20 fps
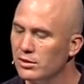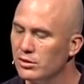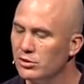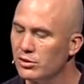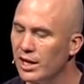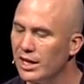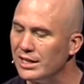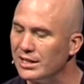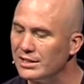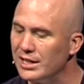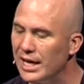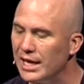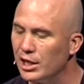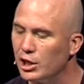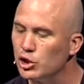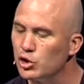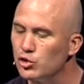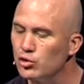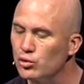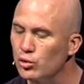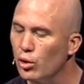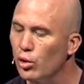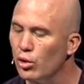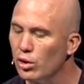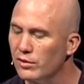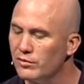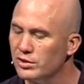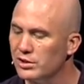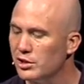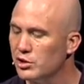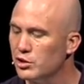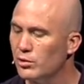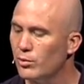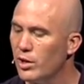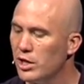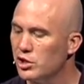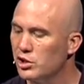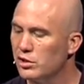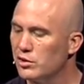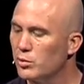trying to take control of
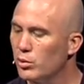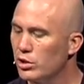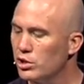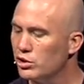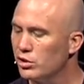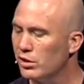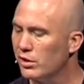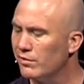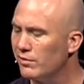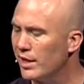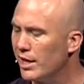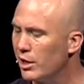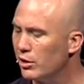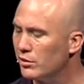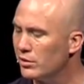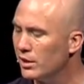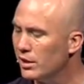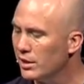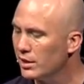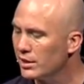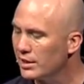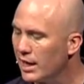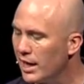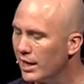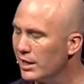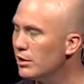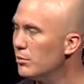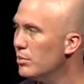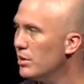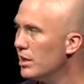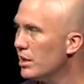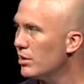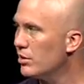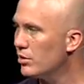situations where he should have allowed God to be in